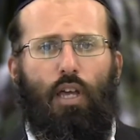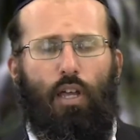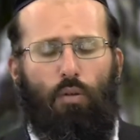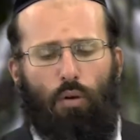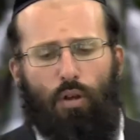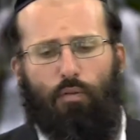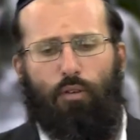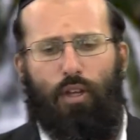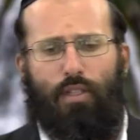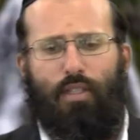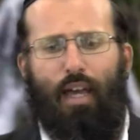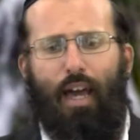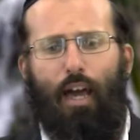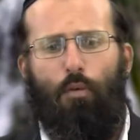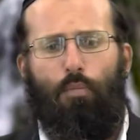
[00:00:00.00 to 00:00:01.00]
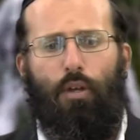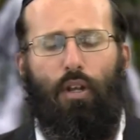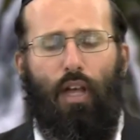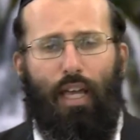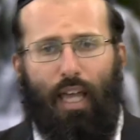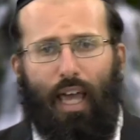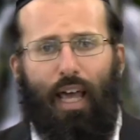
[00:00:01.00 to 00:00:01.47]
In order for it to happen,
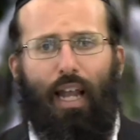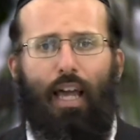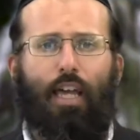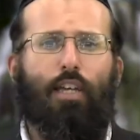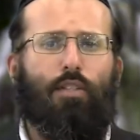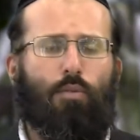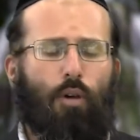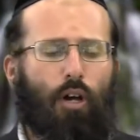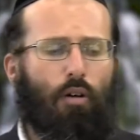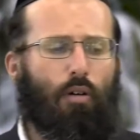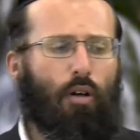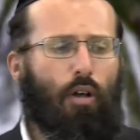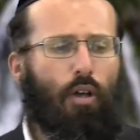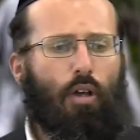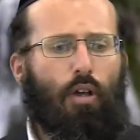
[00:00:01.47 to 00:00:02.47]
like LA as well,